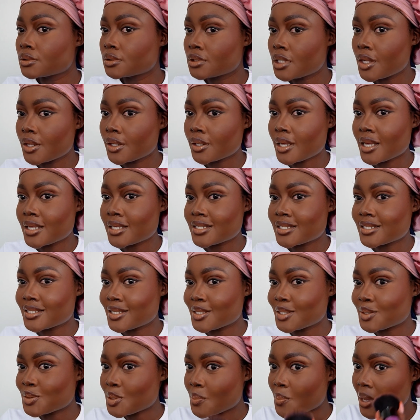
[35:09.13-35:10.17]
You can see,
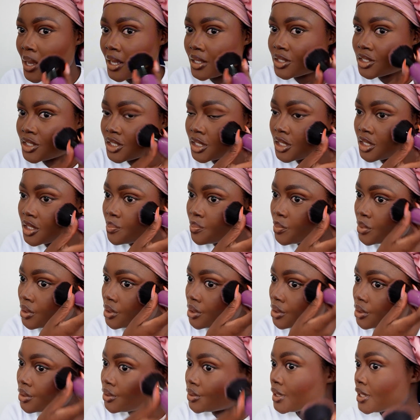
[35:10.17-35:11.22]
so my
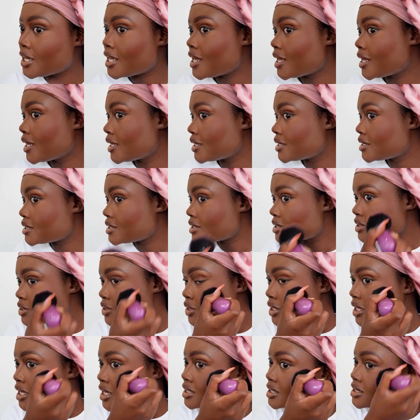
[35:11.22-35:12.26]
cheekbone is, you
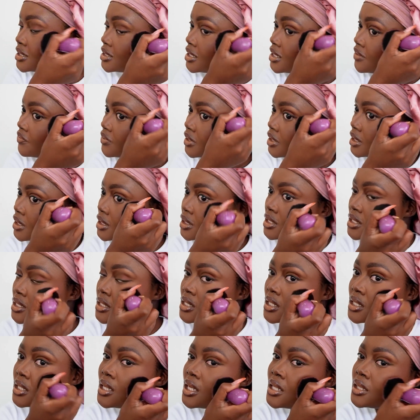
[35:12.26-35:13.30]
can definitely
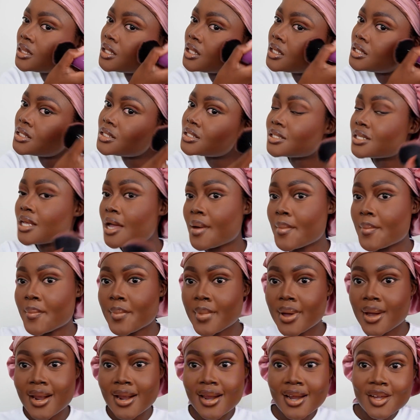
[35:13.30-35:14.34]
see that there's some
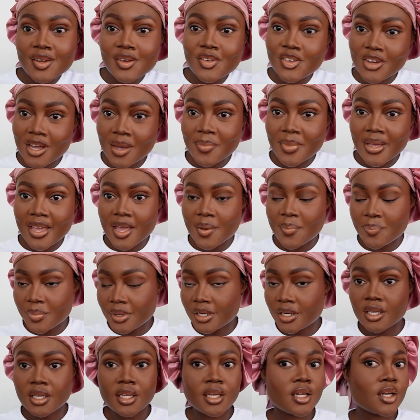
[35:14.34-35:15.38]
drama
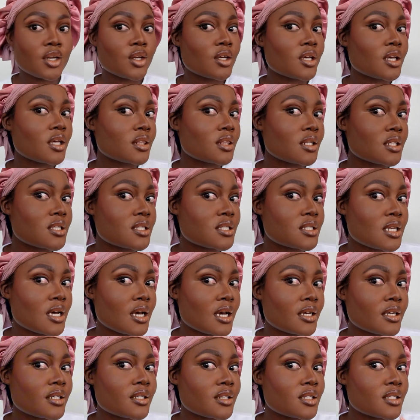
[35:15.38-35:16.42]
happening. Look at this
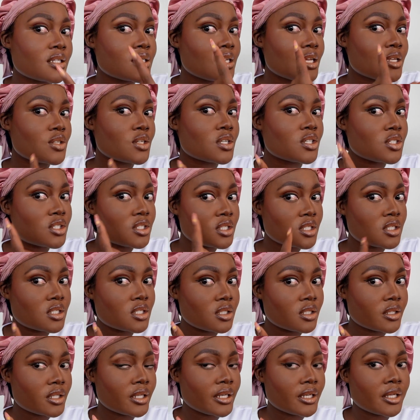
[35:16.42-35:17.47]
side. This has still
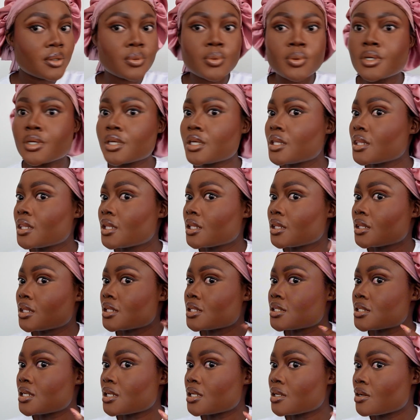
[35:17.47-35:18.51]
the liquid, and then
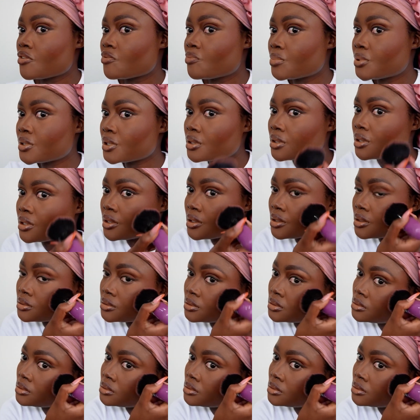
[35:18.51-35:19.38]
this enough with the,